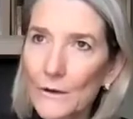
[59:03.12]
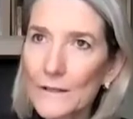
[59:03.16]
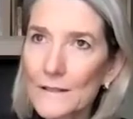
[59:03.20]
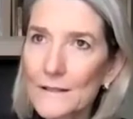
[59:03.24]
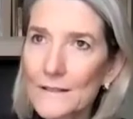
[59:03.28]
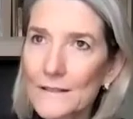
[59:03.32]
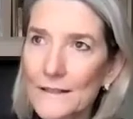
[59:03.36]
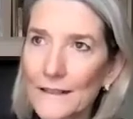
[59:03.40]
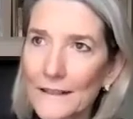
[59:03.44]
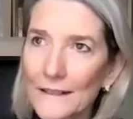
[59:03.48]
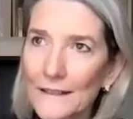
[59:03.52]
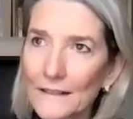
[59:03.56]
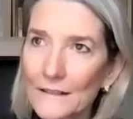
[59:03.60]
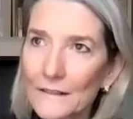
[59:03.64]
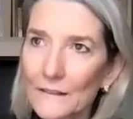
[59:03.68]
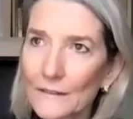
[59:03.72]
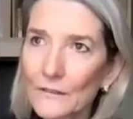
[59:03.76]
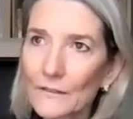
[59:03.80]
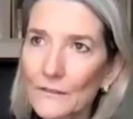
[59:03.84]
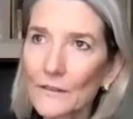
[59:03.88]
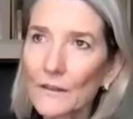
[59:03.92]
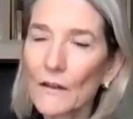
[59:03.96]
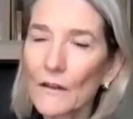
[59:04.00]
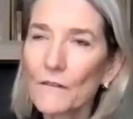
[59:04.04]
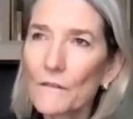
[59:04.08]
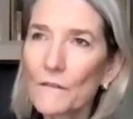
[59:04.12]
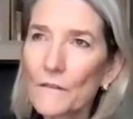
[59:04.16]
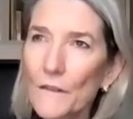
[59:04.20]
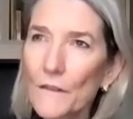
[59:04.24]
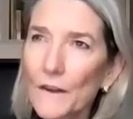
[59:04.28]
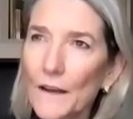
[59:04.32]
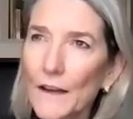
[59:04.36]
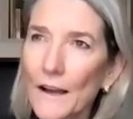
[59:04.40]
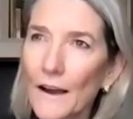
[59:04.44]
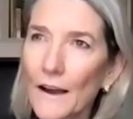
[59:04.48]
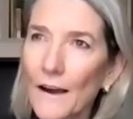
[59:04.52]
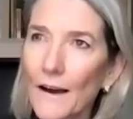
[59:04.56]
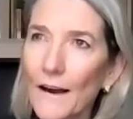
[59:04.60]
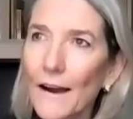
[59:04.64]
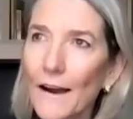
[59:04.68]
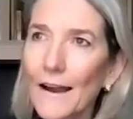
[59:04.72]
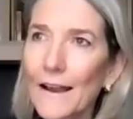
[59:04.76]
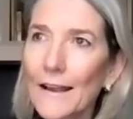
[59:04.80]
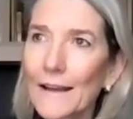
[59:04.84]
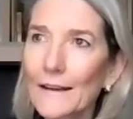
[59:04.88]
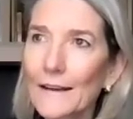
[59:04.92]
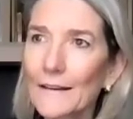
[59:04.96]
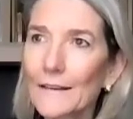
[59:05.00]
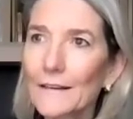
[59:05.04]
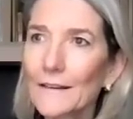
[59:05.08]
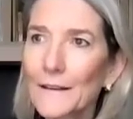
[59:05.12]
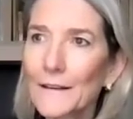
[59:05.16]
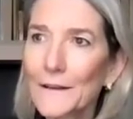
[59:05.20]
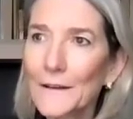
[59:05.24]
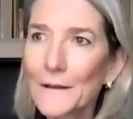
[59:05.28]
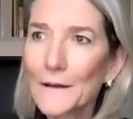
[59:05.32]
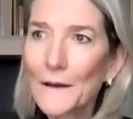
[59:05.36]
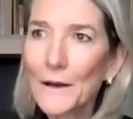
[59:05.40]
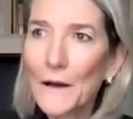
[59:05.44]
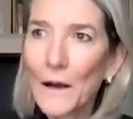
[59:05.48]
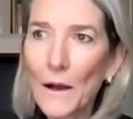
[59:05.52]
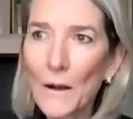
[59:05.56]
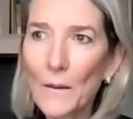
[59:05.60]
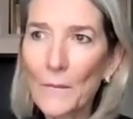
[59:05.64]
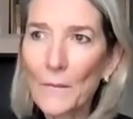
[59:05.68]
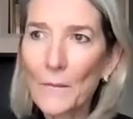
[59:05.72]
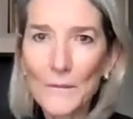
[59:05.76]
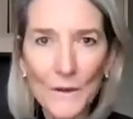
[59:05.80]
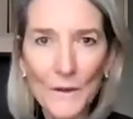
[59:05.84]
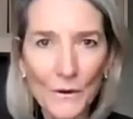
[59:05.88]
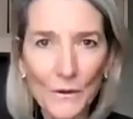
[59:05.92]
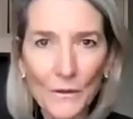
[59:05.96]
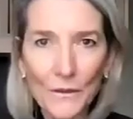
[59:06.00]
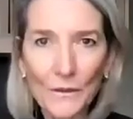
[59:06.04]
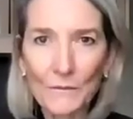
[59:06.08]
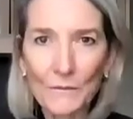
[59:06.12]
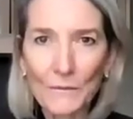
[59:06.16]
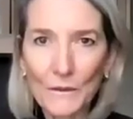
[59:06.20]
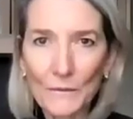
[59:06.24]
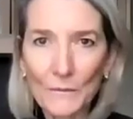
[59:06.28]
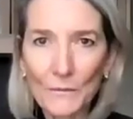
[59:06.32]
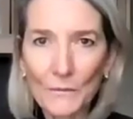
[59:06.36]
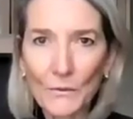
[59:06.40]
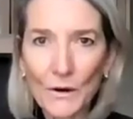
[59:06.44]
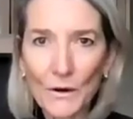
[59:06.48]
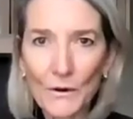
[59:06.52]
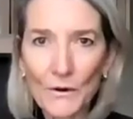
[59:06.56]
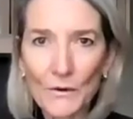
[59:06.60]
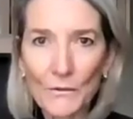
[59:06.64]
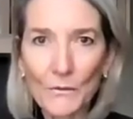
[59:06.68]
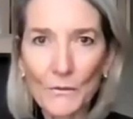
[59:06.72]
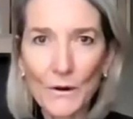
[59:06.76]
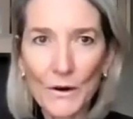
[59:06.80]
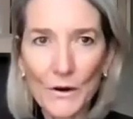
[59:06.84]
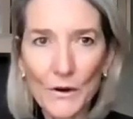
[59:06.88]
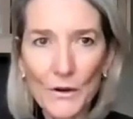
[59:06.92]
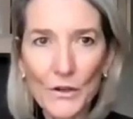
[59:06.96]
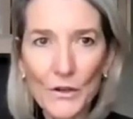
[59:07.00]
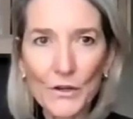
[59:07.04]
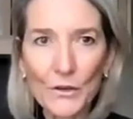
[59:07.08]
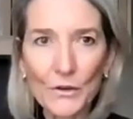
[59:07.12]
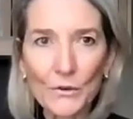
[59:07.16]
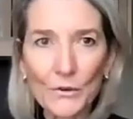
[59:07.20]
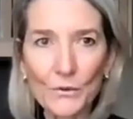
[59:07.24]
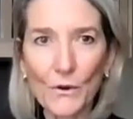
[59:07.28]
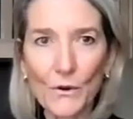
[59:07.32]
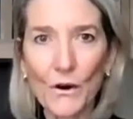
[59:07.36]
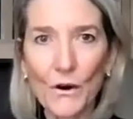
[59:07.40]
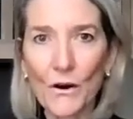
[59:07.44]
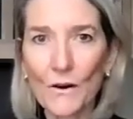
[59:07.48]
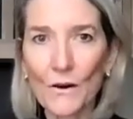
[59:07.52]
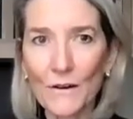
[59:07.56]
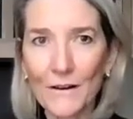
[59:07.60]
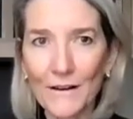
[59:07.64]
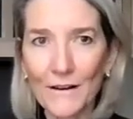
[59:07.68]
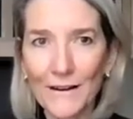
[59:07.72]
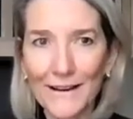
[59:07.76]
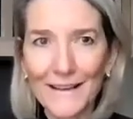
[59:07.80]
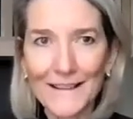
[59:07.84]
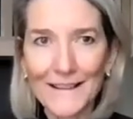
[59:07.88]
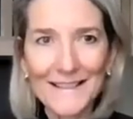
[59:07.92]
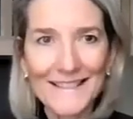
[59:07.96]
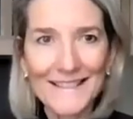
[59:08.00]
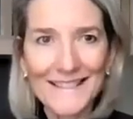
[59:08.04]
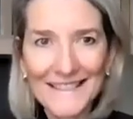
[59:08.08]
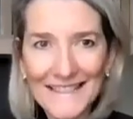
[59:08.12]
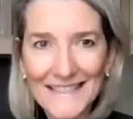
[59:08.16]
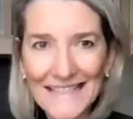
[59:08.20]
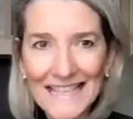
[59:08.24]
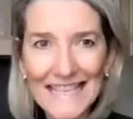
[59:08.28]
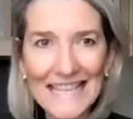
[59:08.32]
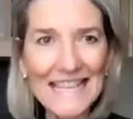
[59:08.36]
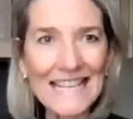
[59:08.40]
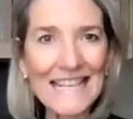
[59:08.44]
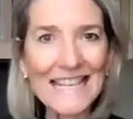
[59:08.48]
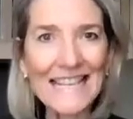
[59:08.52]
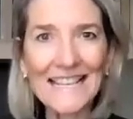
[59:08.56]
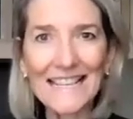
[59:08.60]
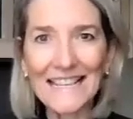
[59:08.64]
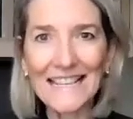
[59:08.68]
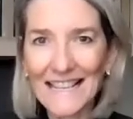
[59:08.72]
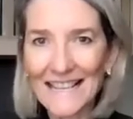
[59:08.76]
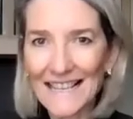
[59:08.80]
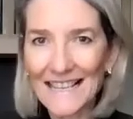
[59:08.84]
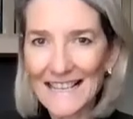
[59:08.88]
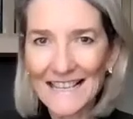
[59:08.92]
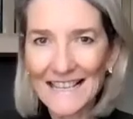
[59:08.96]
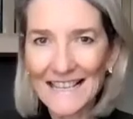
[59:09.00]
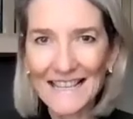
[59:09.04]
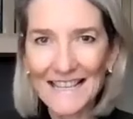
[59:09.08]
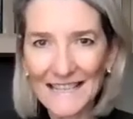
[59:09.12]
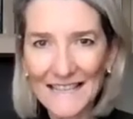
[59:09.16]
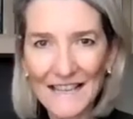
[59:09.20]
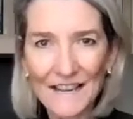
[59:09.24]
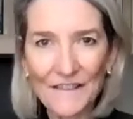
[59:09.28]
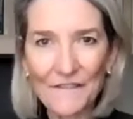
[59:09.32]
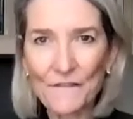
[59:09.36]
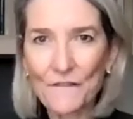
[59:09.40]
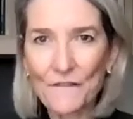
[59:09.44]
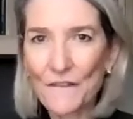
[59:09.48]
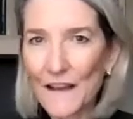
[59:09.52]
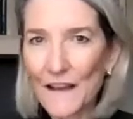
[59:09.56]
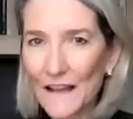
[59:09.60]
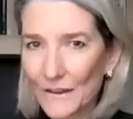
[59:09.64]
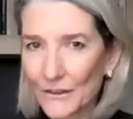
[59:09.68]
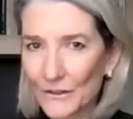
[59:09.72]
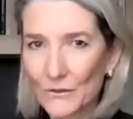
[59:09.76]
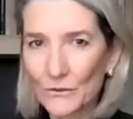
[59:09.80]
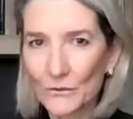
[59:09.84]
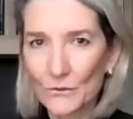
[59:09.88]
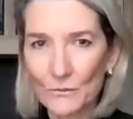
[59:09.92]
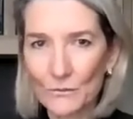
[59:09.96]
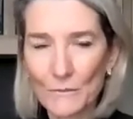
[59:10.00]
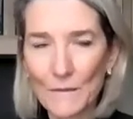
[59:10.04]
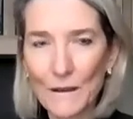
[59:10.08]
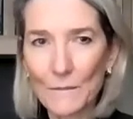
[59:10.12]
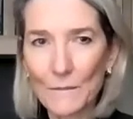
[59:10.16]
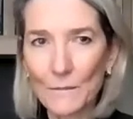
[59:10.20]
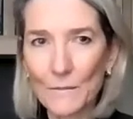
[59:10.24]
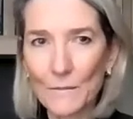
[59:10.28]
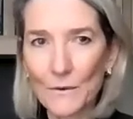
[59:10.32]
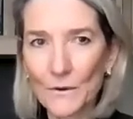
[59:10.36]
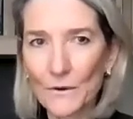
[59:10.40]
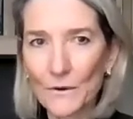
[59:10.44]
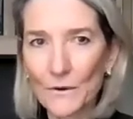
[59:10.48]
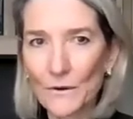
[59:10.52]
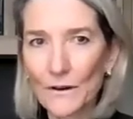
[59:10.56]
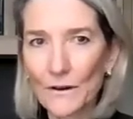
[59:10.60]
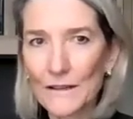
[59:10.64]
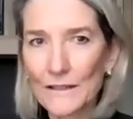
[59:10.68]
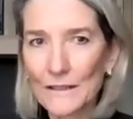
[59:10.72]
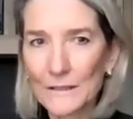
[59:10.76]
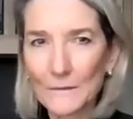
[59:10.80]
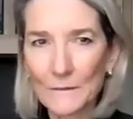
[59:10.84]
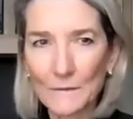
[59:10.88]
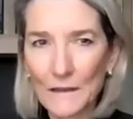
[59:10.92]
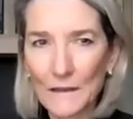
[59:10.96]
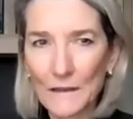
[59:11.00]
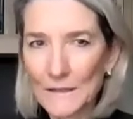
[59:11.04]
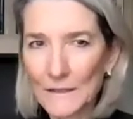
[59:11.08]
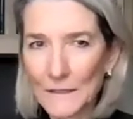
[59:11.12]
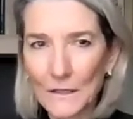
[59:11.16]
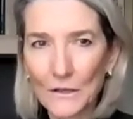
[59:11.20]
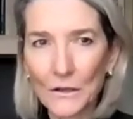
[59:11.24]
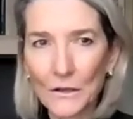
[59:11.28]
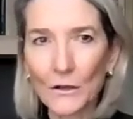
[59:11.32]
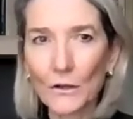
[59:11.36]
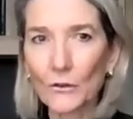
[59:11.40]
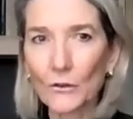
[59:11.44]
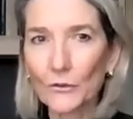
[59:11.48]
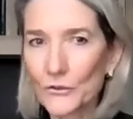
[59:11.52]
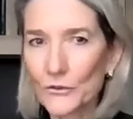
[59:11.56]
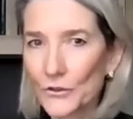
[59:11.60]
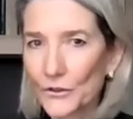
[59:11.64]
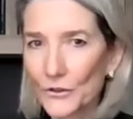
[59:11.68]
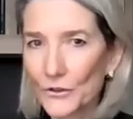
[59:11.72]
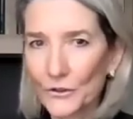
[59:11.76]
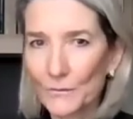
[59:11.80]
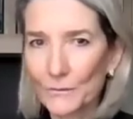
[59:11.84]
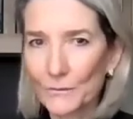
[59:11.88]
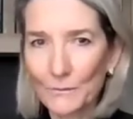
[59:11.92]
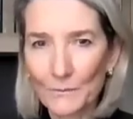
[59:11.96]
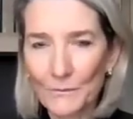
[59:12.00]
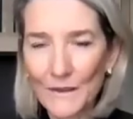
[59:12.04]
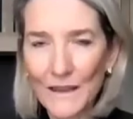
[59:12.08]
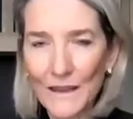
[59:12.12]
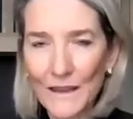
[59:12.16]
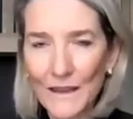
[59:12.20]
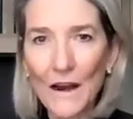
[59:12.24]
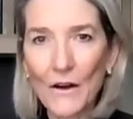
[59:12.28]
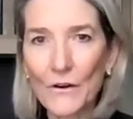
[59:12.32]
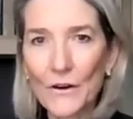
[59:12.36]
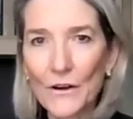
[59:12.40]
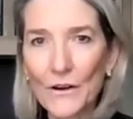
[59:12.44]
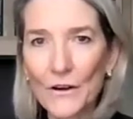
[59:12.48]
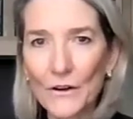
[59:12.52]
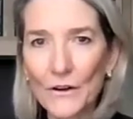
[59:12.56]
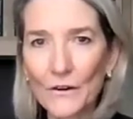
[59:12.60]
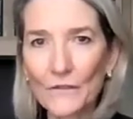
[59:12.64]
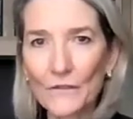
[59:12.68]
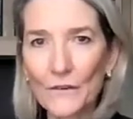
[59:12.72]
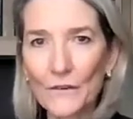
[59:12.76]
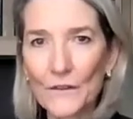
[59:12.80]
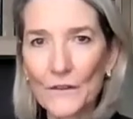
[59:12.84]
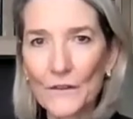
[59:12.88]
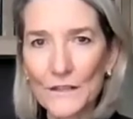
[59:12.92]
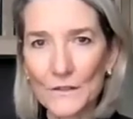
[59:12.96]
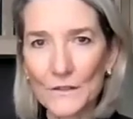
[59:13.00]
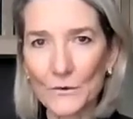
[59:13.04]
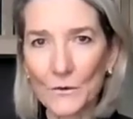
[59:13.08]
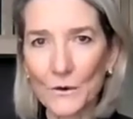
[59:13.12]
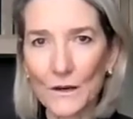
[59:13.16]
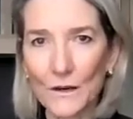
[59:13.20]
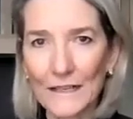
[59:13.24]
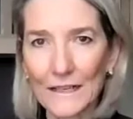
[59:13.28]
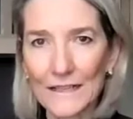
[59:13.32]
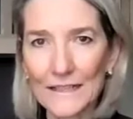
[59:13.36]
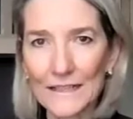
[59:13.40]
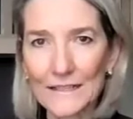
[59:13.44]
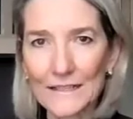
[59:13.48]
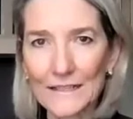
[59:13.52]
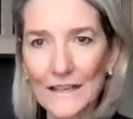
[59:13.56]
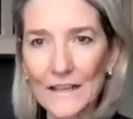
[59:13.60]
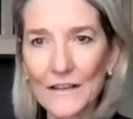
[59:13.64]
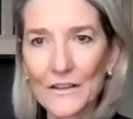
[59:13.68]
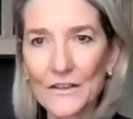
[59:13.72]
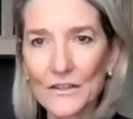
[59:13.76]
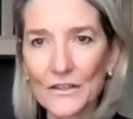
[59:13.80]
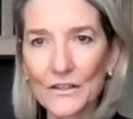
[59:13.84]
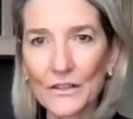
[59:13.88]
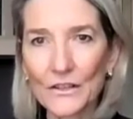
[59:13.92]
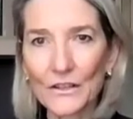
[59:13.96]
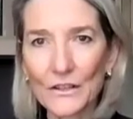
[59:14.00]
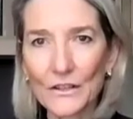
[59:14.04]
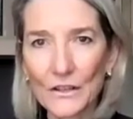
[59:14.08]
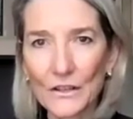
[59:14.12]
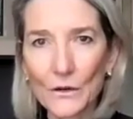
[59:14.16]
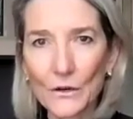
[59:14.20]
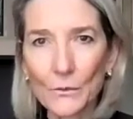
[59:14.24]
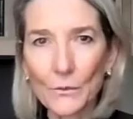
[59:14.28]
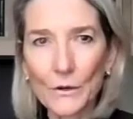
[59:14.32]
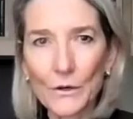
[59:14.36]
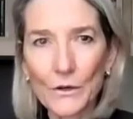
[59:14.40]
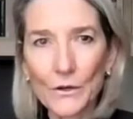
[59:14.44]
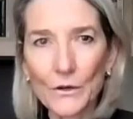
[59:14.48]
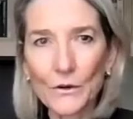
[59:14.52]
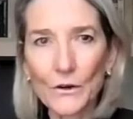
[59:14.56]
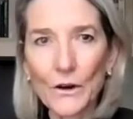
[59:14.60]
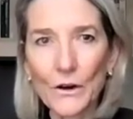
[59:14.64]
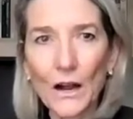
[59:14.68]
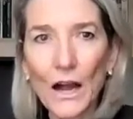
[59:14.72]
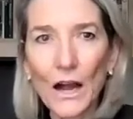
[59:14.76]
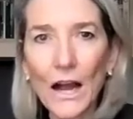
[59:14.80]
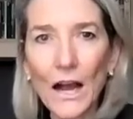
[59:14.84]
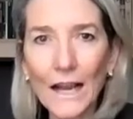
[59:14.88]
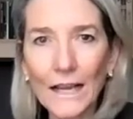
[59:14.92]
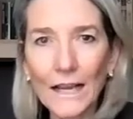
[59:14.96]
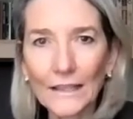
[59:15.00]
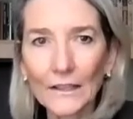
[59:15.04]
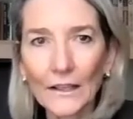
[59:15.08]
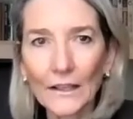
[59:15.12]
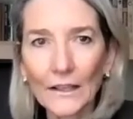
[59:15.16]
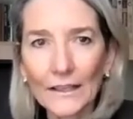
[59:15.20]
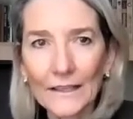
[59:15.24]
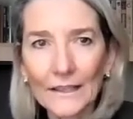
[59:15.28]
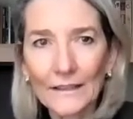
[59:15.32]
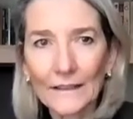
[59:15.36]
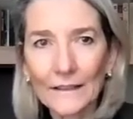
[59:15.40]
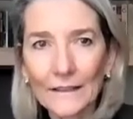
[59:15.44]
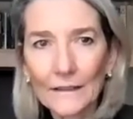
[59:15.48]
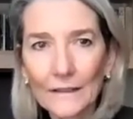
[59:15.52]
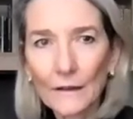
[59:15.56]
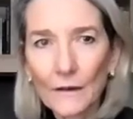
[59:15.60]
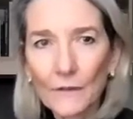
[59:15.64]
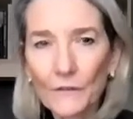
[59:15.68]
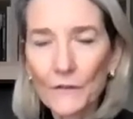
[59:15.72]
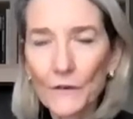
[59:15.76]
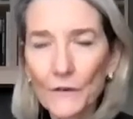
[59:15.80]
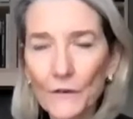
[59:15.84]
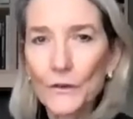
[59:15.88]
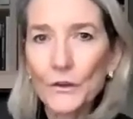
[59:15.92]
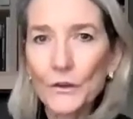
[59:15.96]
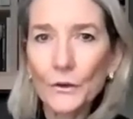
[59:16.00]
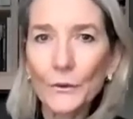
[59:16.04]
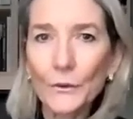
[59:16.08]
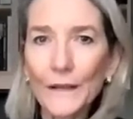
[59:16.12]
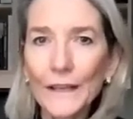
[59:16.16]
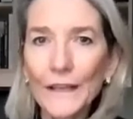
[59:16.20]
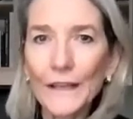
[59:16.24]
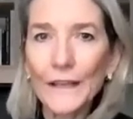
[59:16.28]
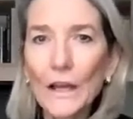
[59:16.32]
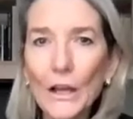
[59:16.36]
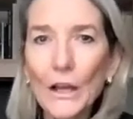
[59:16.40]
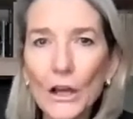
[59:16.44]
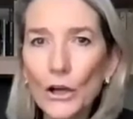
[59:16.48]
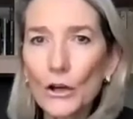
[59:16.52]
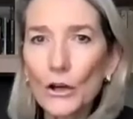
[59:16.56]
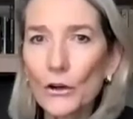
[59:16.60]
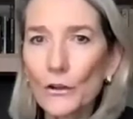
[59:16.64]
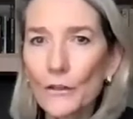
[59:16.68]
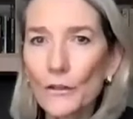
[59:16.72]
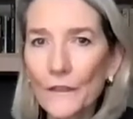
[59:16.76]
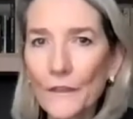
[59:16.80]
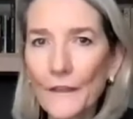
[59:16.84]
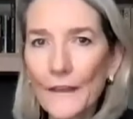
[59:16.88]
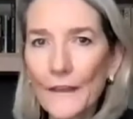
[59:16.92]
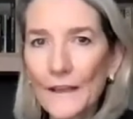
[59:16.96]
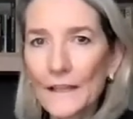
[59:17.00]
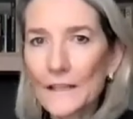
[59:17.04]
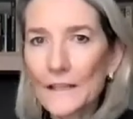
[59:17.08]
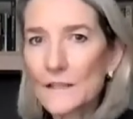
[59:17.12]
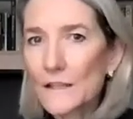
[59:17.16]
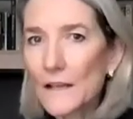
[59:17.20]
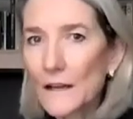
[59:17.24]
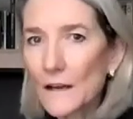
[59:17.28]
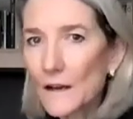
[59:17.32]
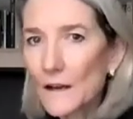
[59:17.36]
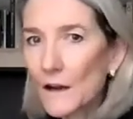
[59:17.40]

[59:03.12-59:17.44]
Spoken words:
incentives of the kind that where you are seen as a valued member, as a culture carrier for this organization, where you're highlighted for doing good things.